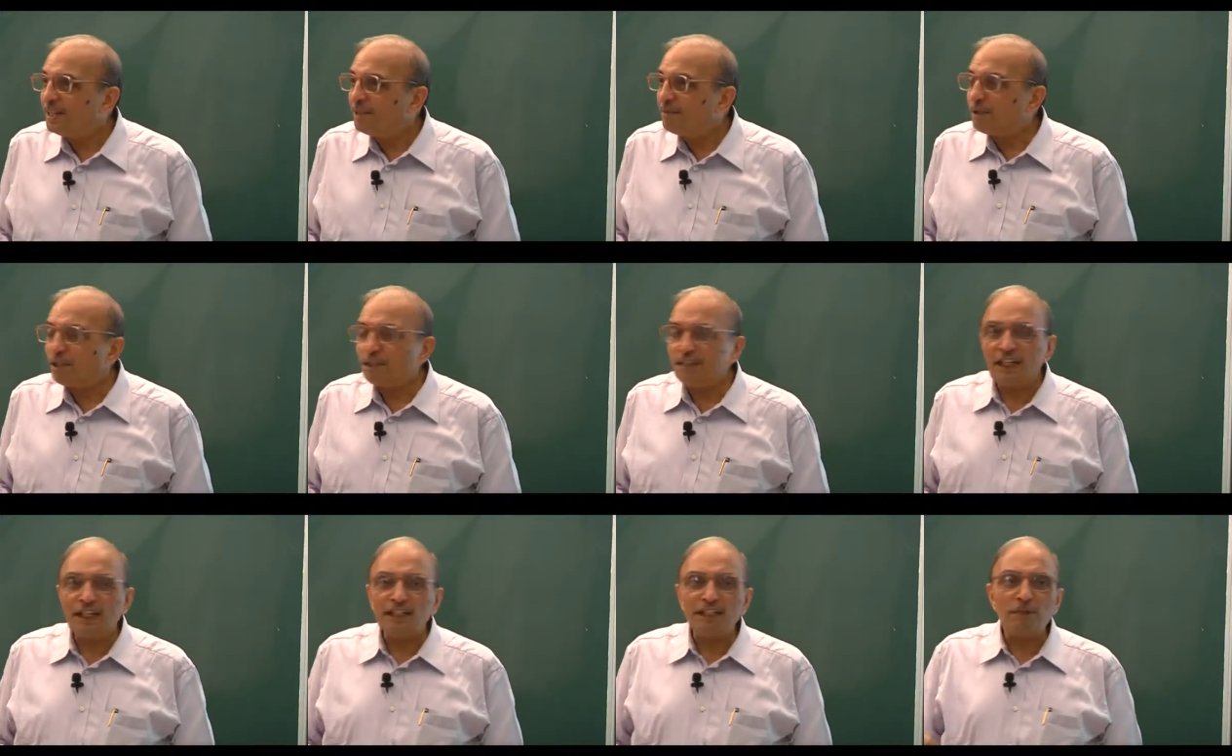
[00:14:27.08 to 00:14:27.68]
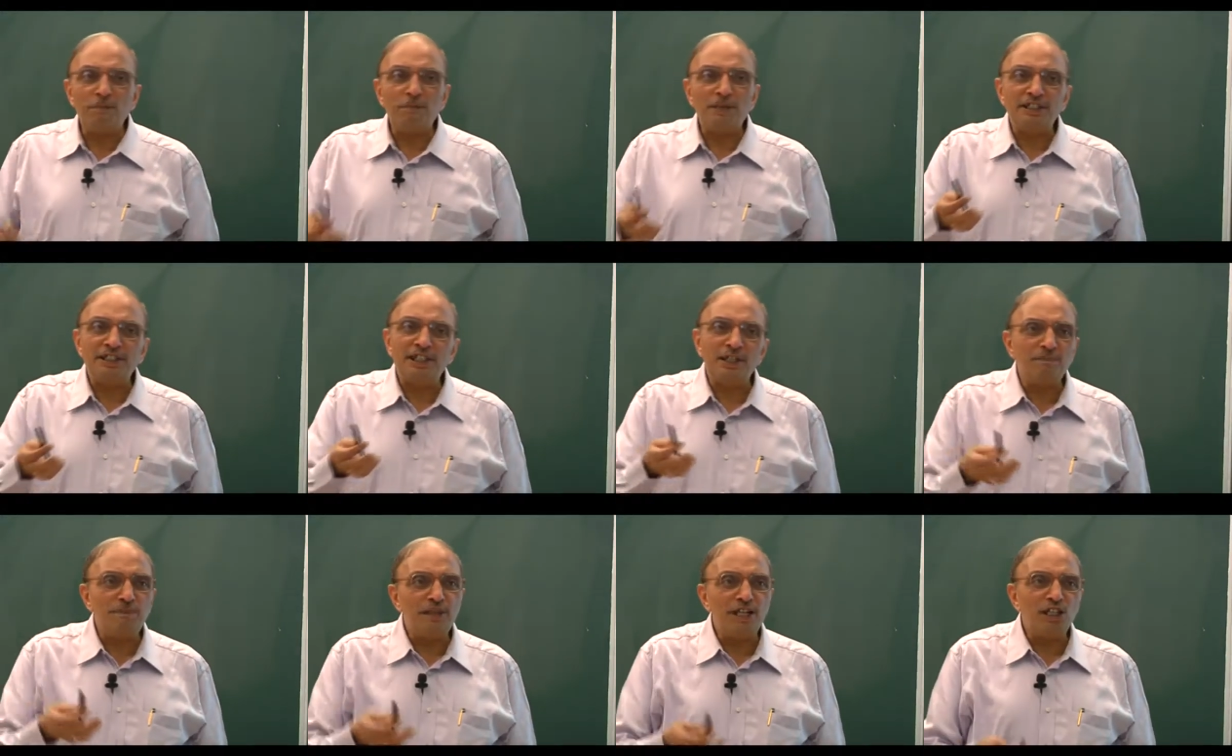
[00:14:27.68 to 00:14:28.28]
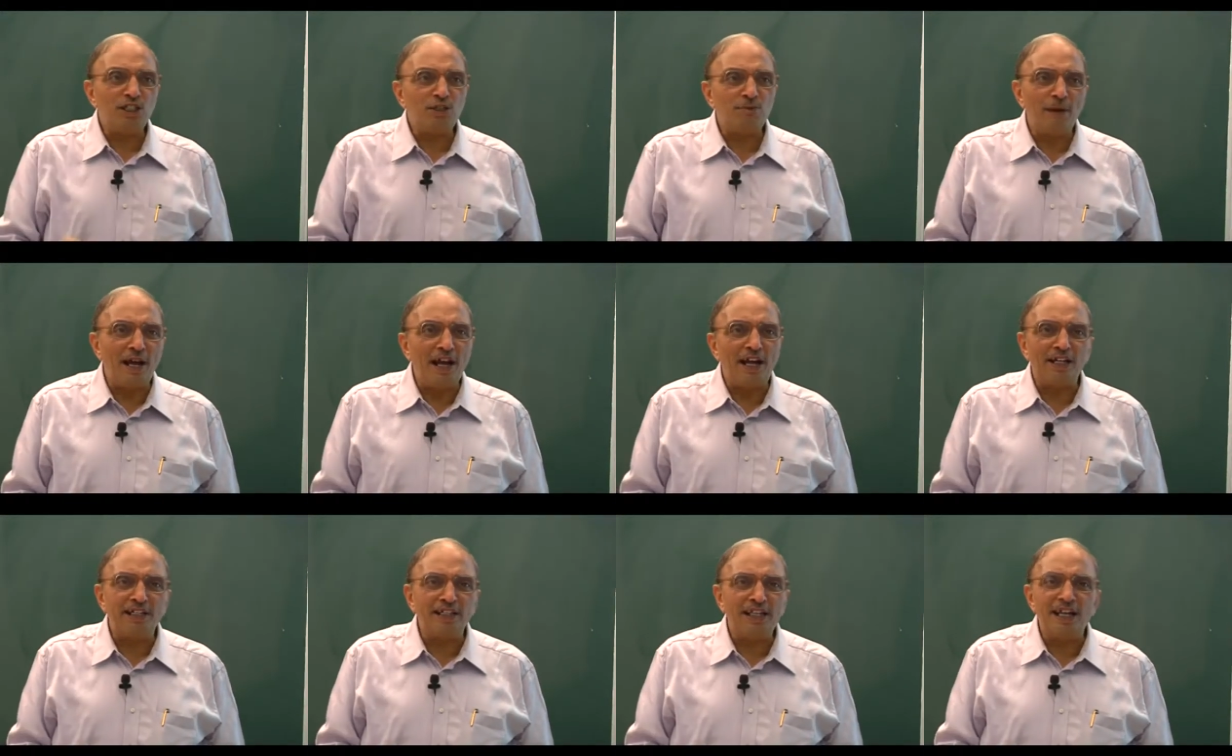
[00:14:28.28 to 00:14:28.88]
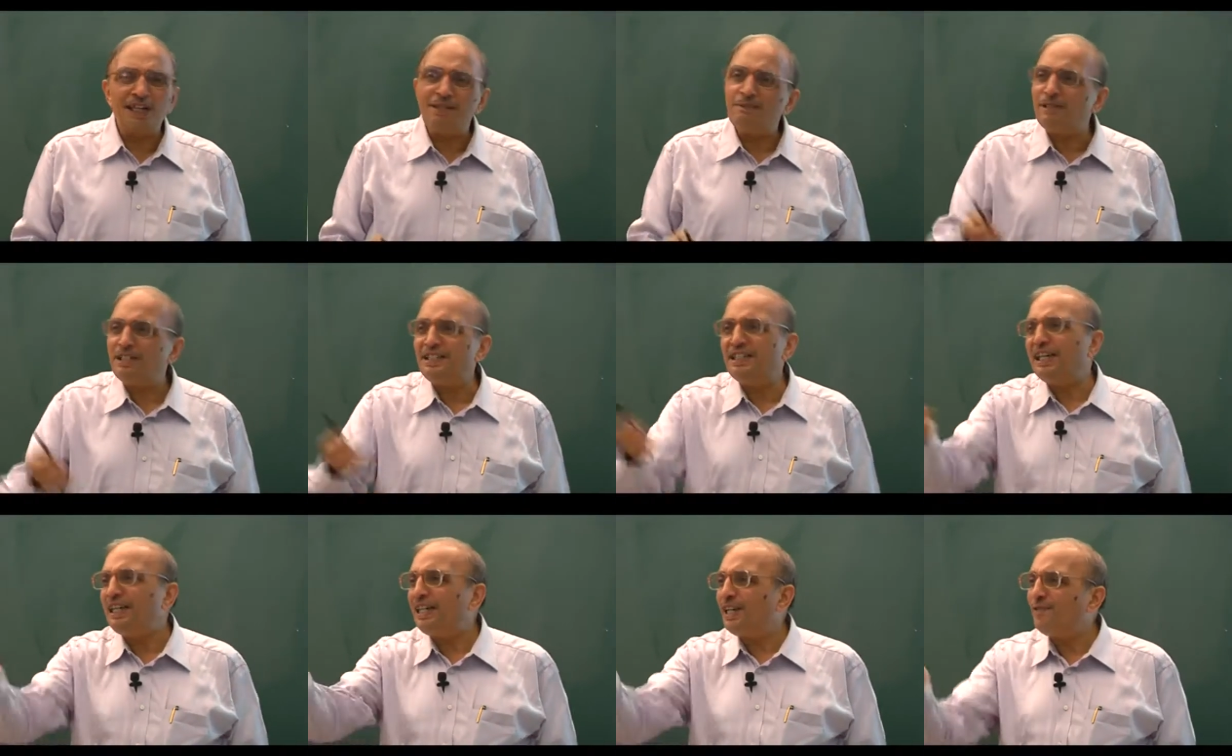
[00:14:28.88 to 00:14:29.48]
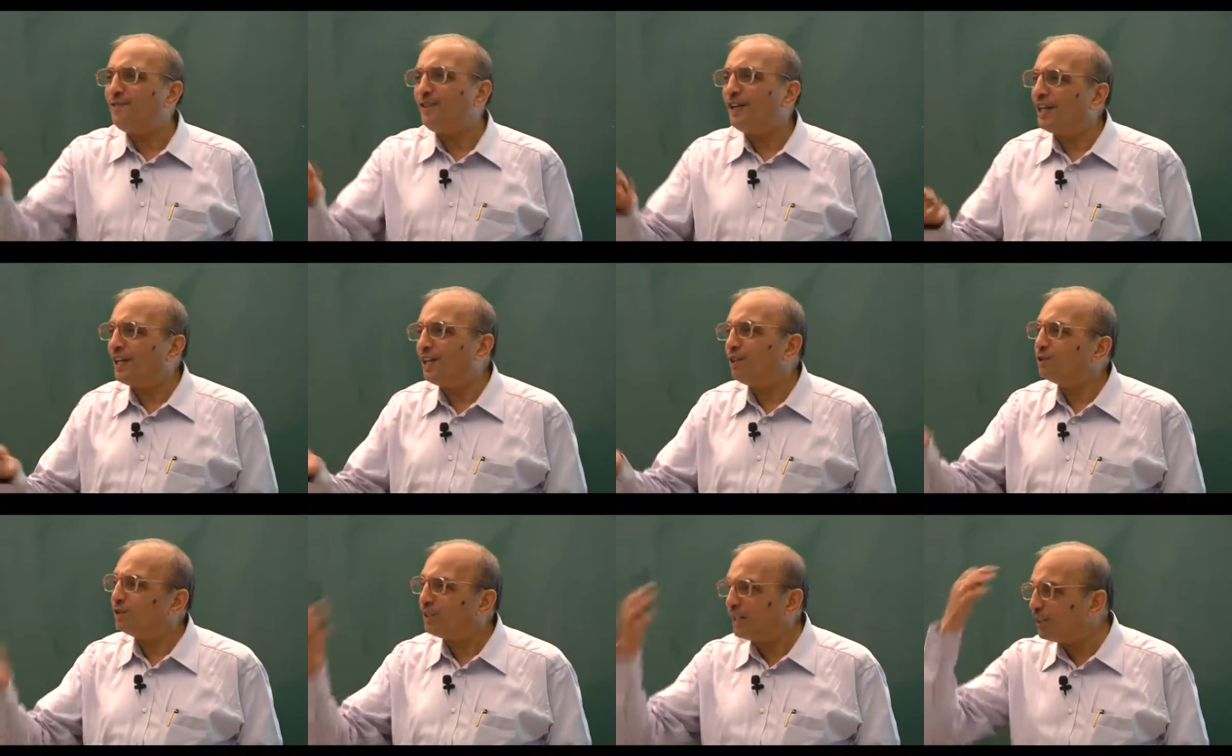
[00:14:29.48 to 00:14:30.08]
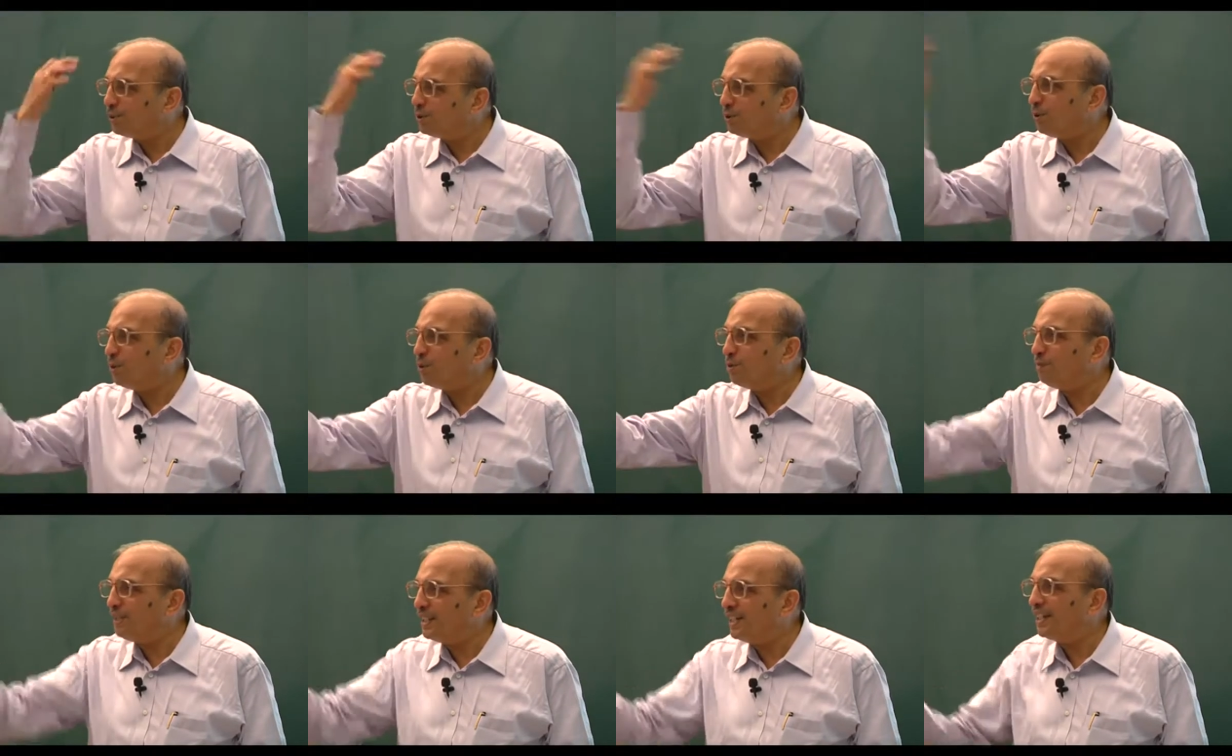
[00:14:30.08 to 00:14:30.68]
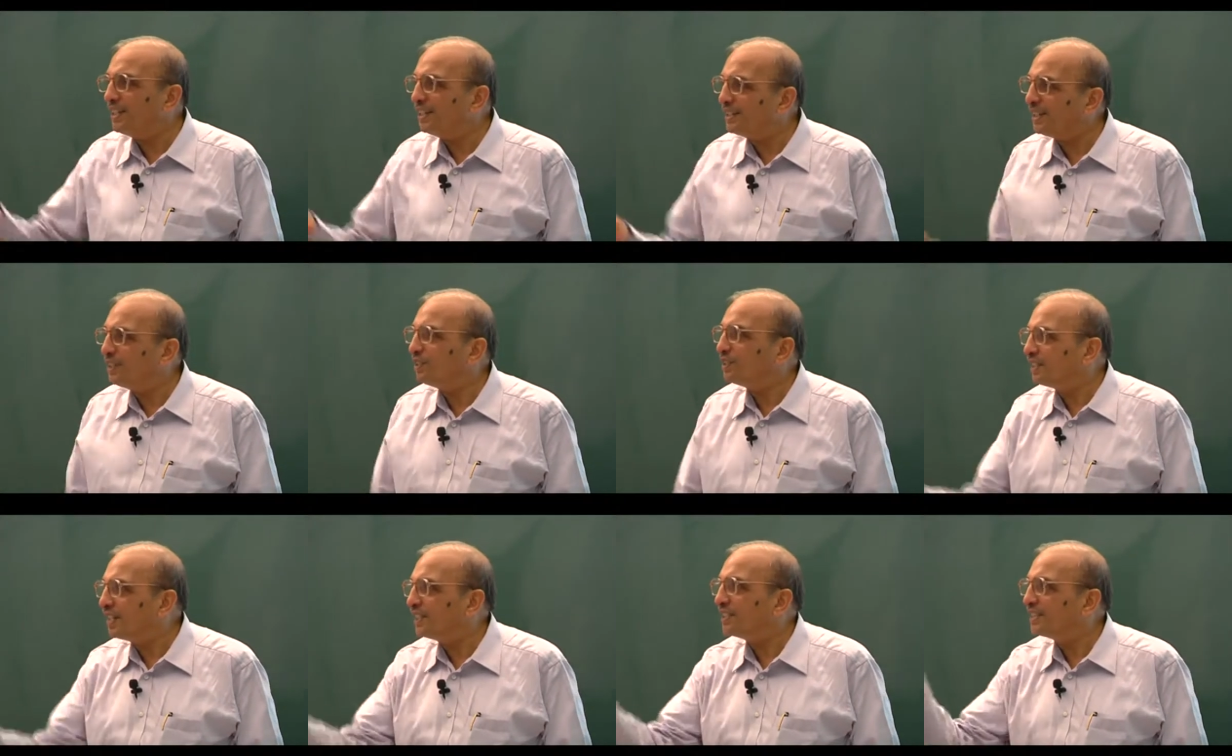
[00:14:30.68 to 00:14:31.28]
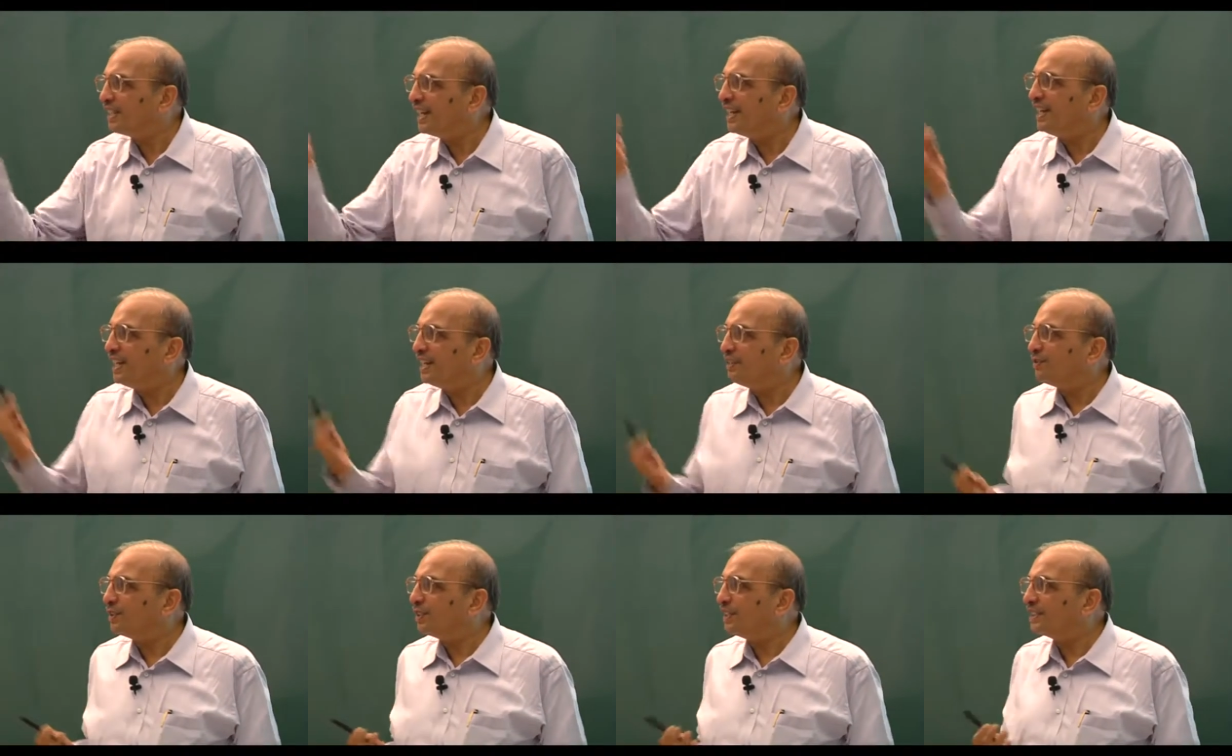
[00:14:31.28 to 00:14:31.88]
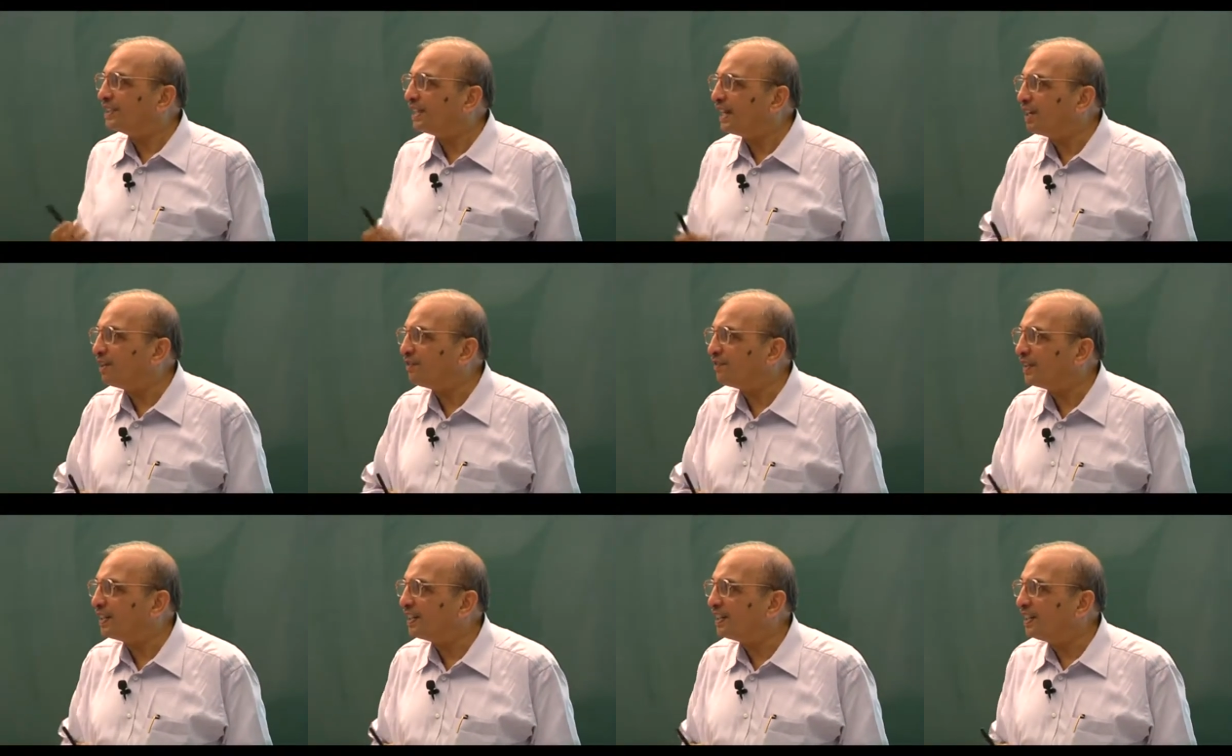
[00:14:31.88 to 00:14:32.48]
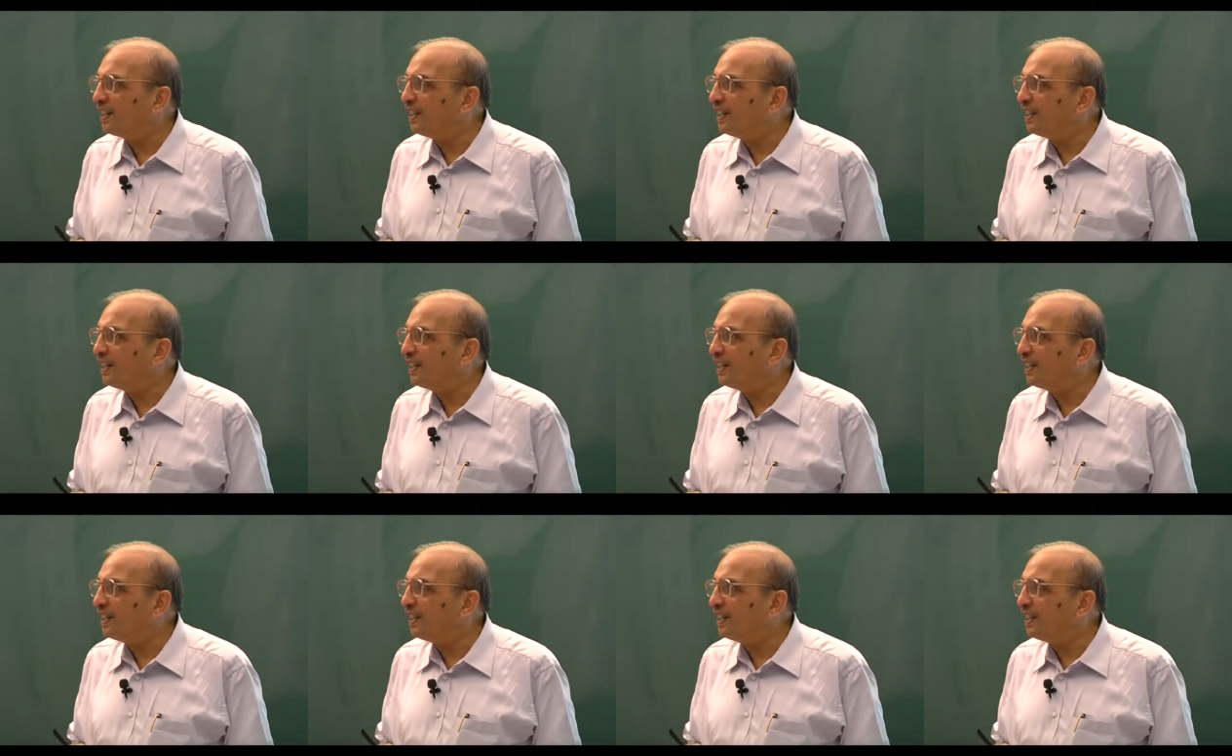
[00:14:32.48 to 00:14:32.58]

Because the other person, being smart, can immediately figure out that you don't mean anything, you're just saying it for the sake of it.